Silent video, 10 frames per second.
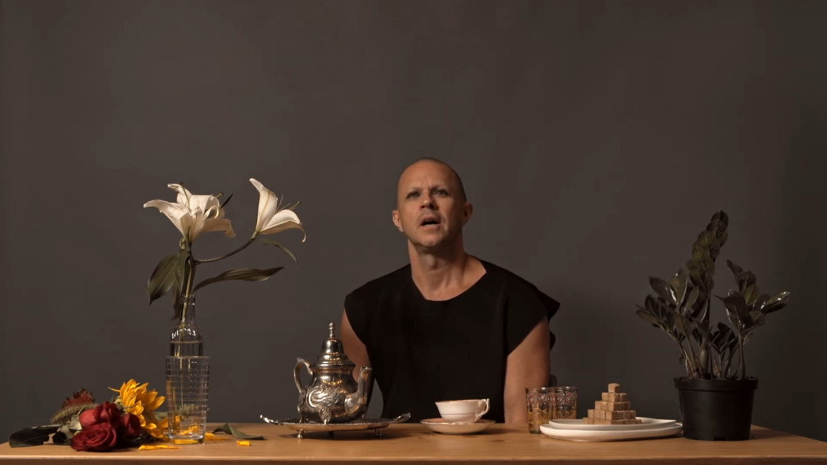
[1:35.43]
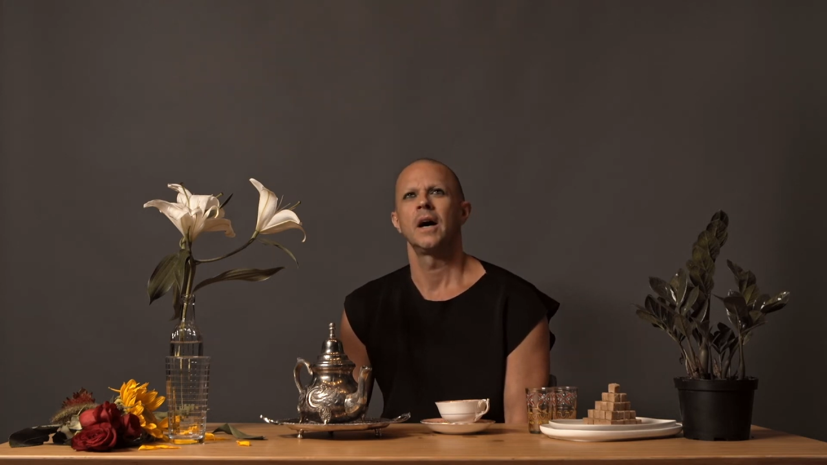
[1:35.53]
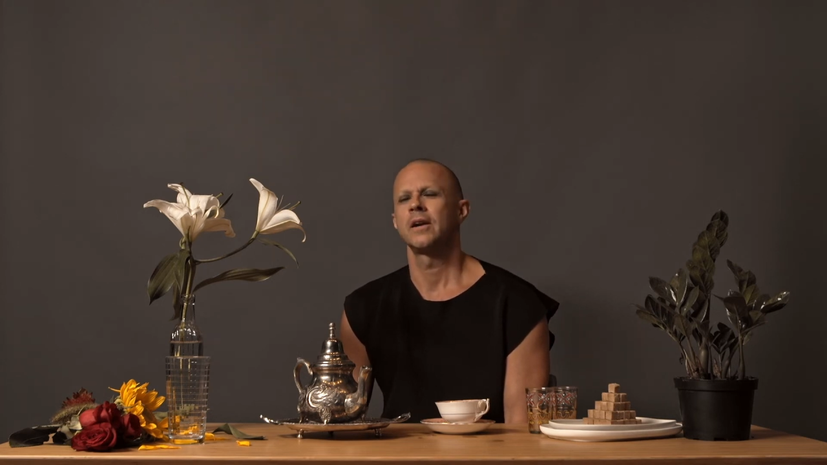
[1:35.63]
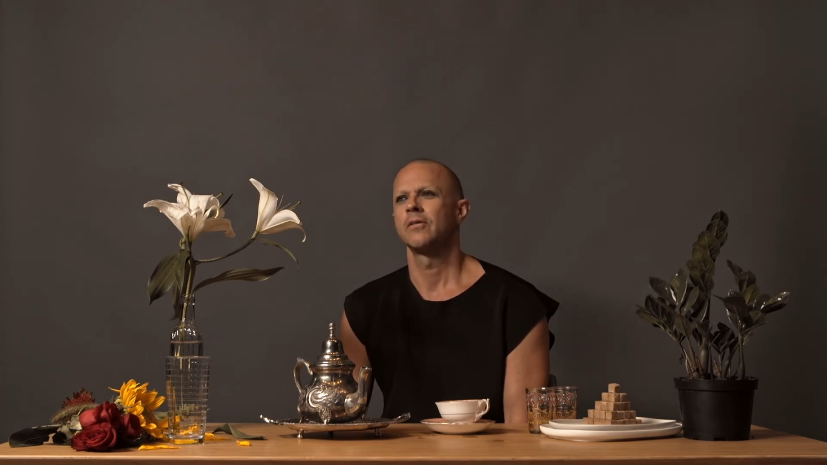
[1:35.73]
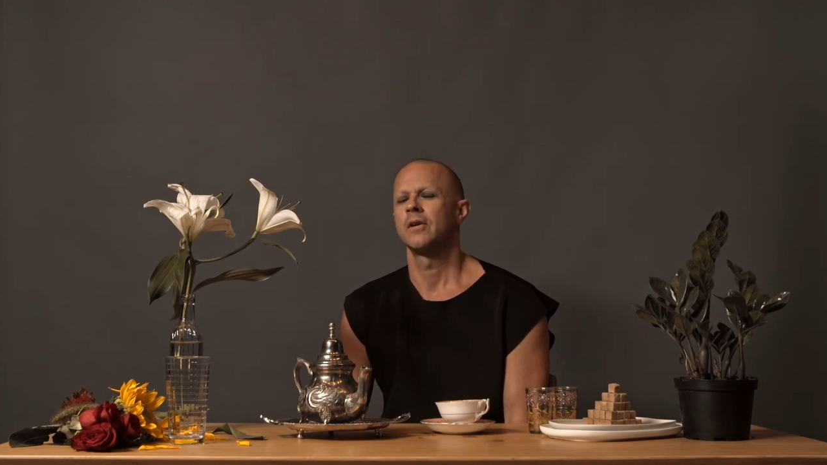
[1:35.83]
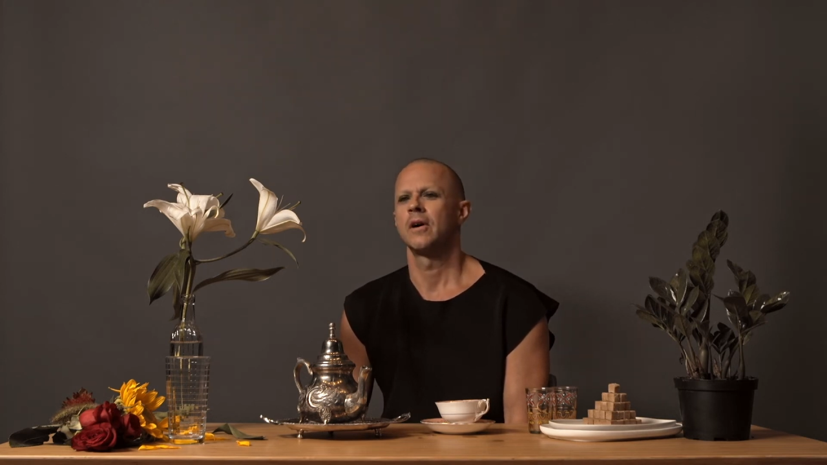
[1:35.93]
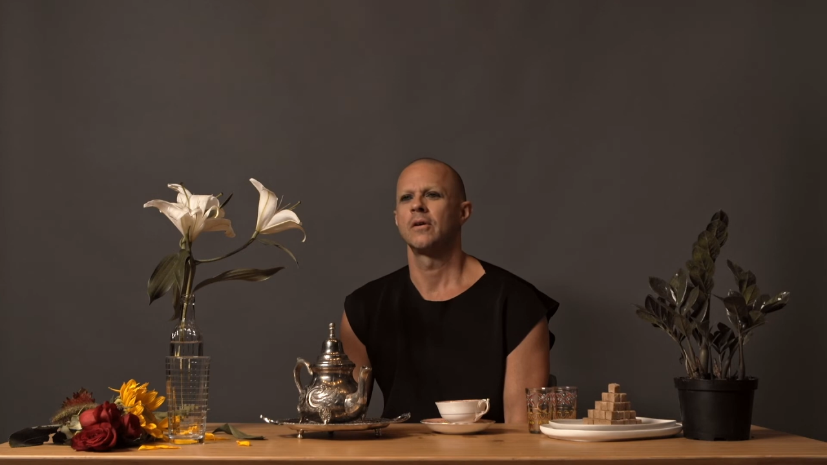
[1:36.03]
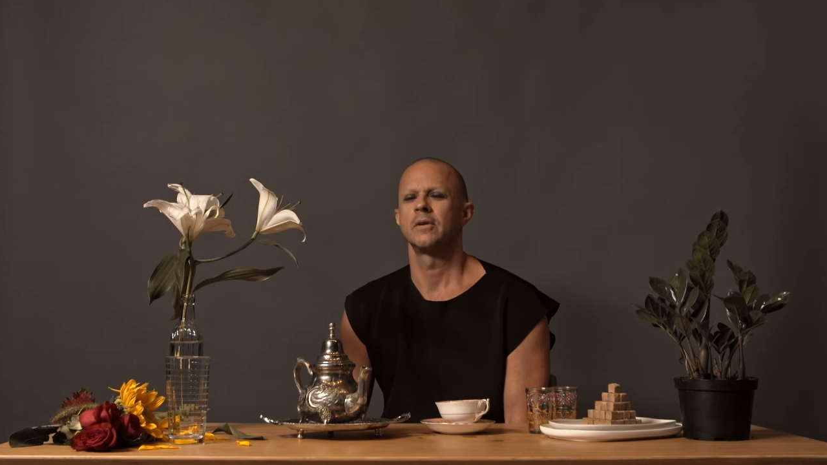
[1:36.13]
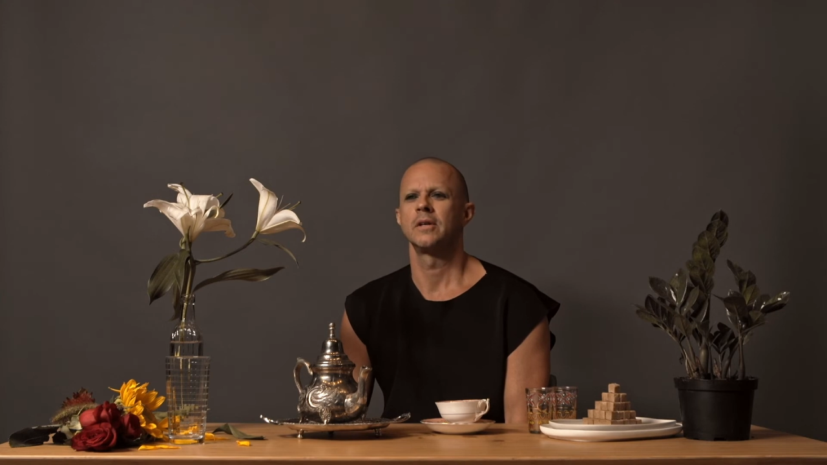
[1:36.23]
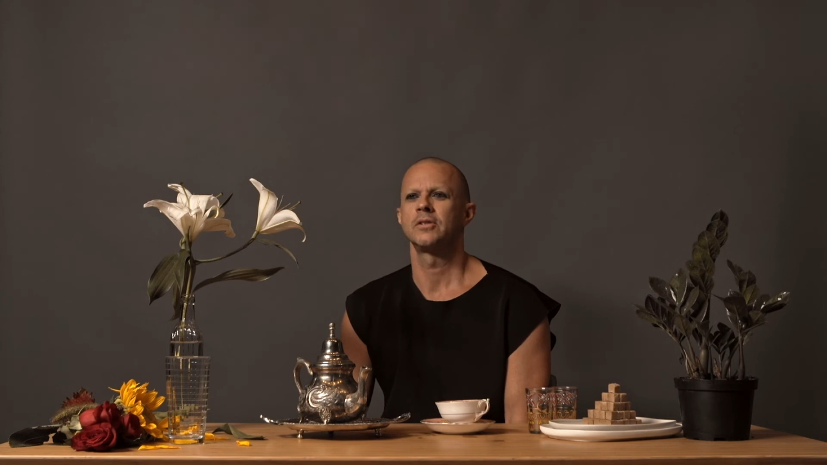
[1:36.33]
I don't
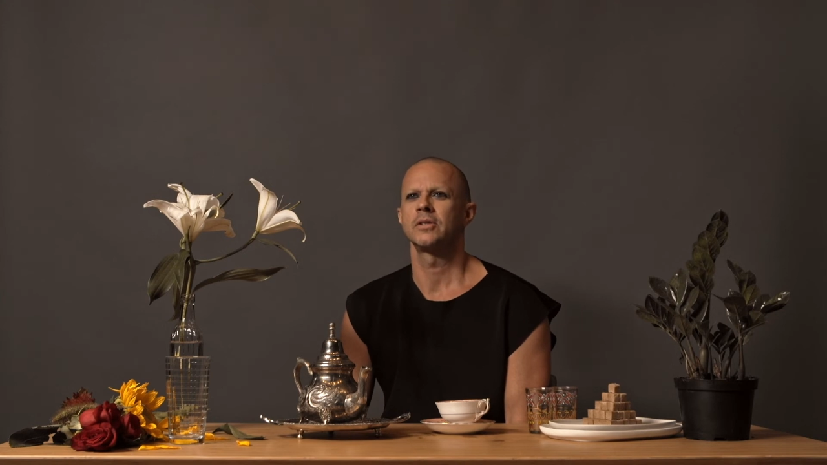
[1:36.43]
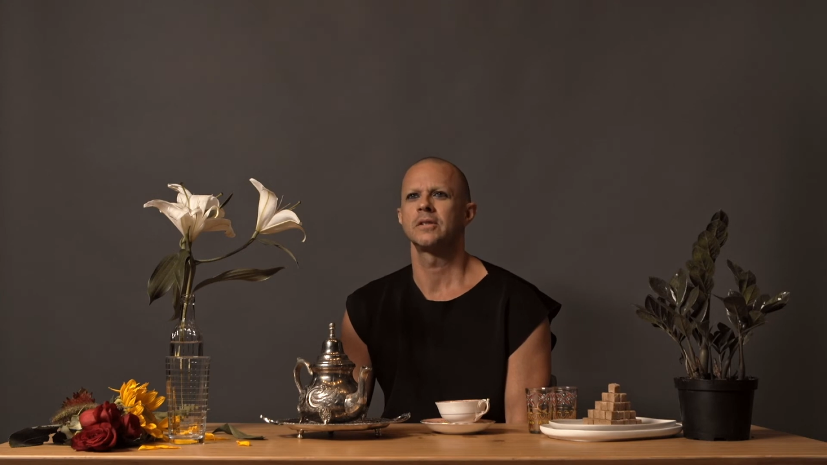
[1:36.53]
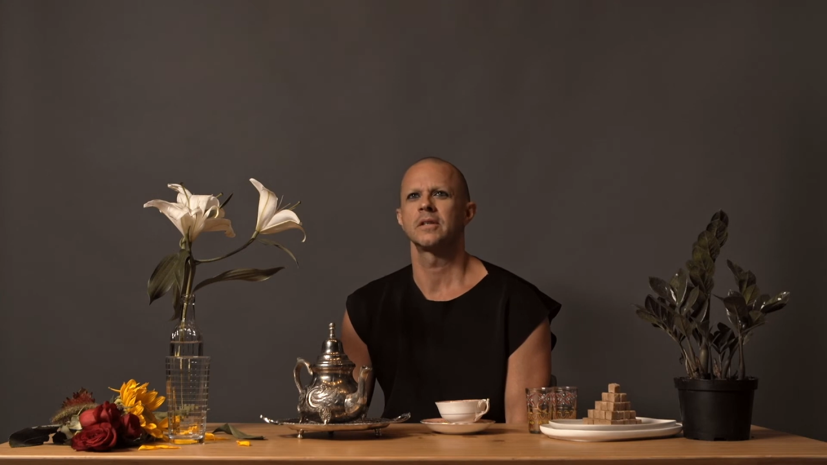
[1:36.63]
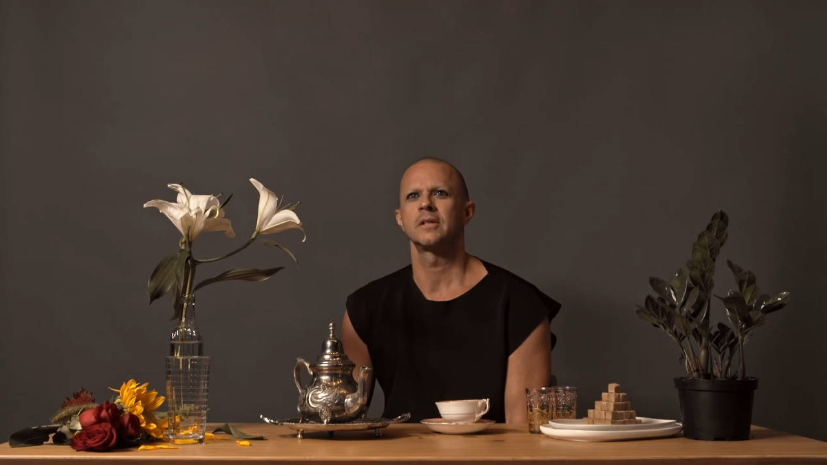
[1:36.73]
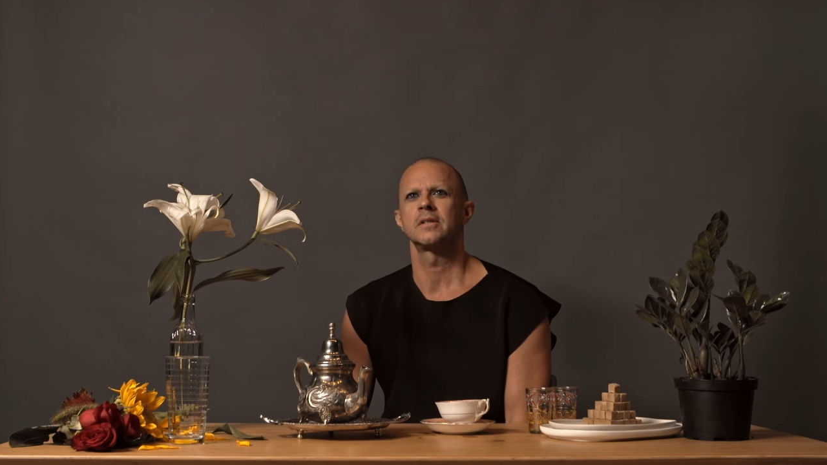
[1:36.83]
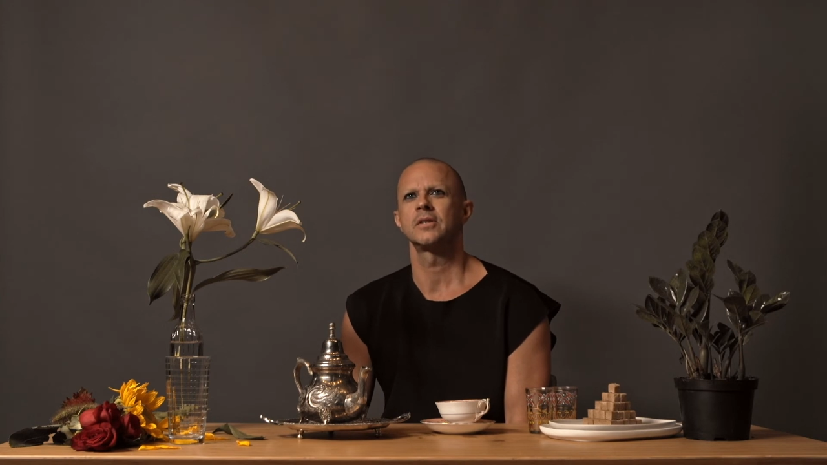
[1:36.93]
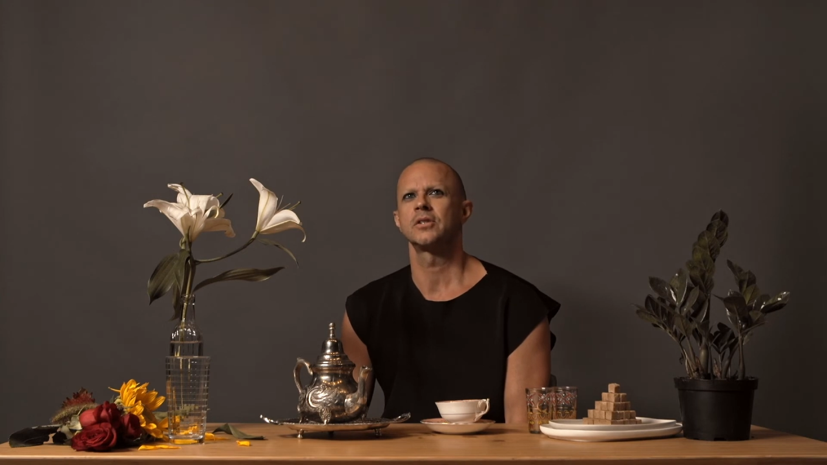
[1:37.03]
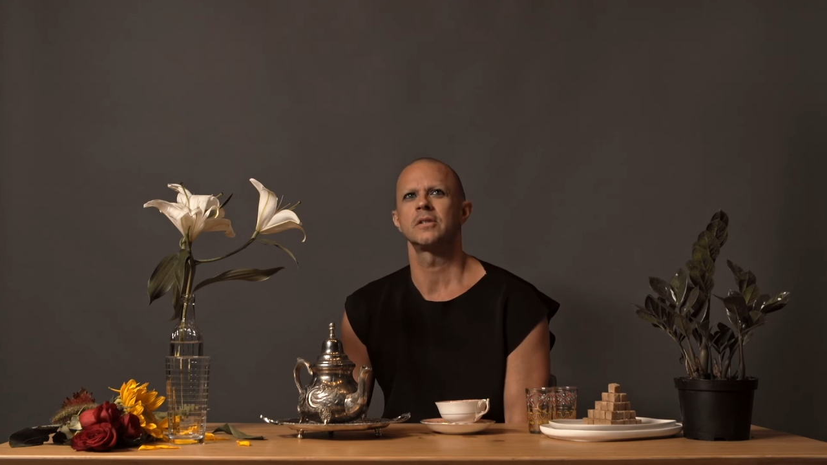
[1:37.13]
know, it's just such a,